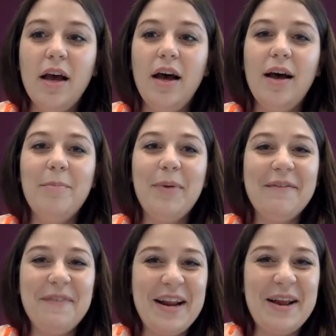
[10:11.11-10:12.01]
But
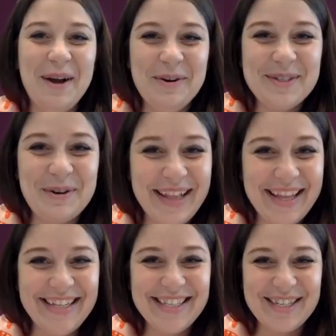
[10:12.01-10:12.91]
if anyone was
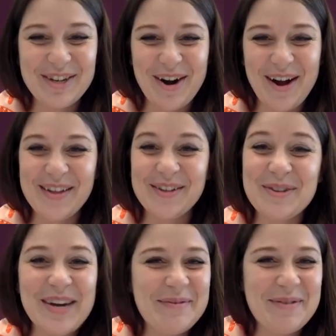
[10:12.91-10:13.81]
willing to turn on their
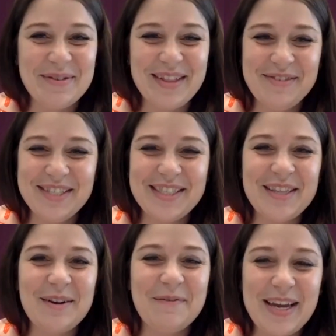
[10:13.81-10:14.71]
screen, we would love to see
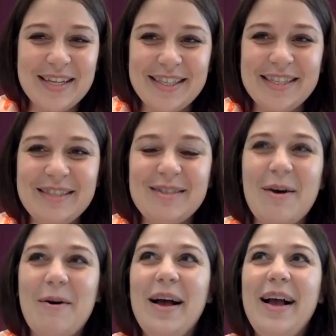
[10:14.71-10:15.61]
their faces.
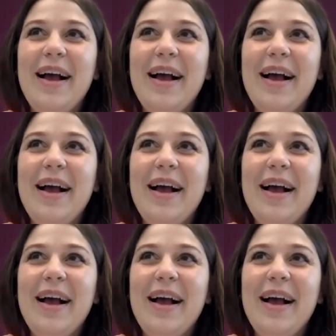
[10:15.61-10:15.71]
So